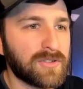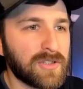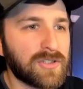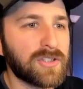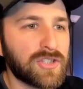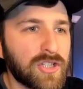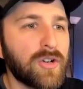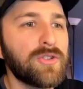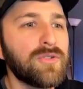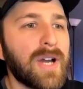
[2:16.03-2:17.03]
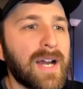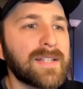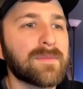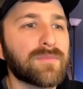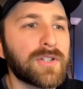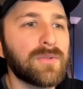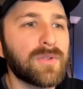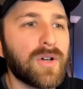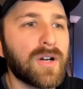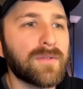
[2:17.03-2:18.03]
just to show you guys and bring you
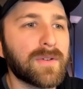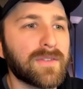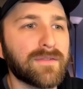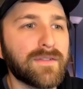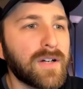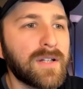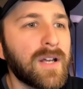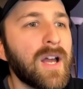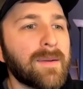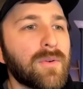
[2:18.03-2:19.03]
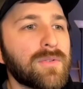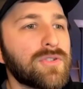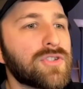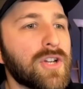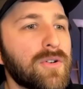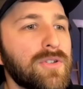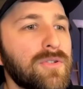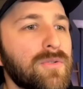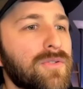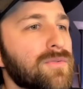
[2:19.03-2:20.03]
along with the fun, I'm going to show
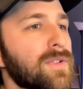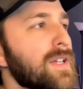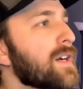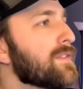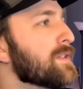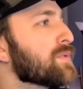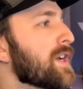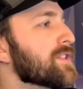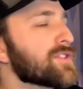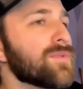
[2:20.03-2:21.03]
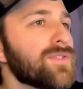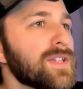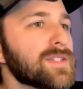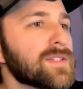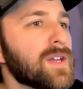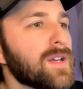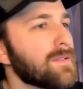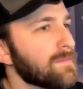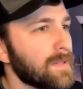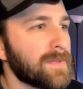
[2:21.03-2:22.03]
you three of these projects. So this
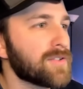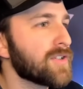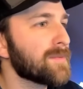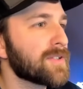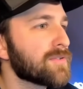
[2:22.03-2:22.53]
I'm not sharing my